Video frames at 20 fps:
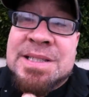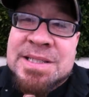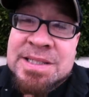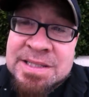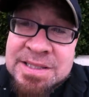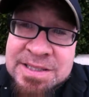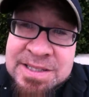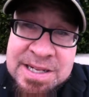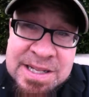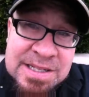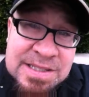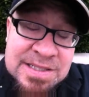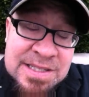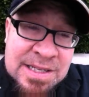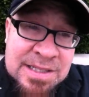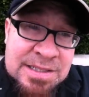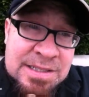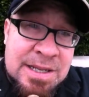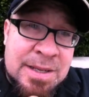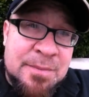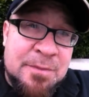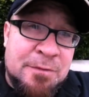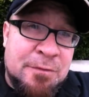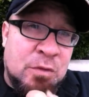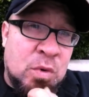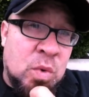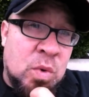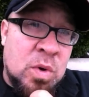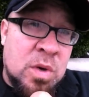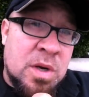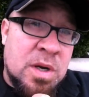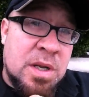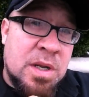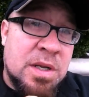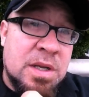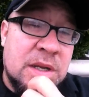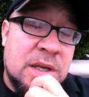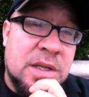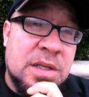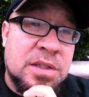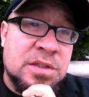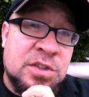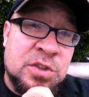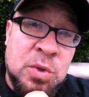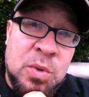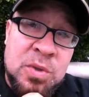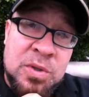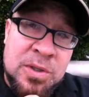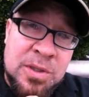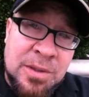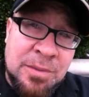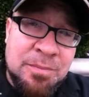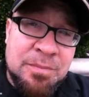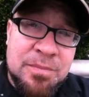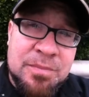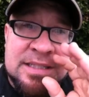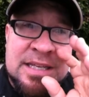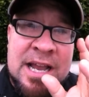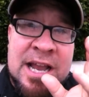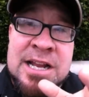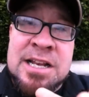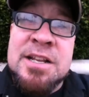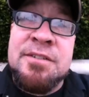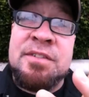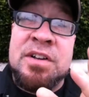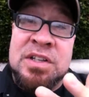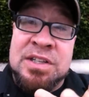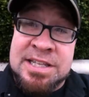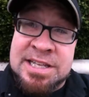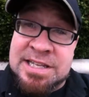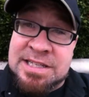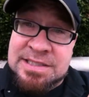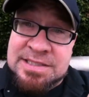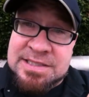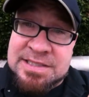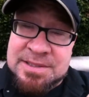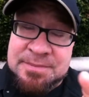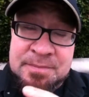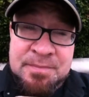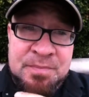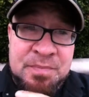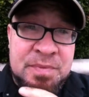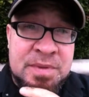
Silly and I signed up for solar. It's kind of a lease.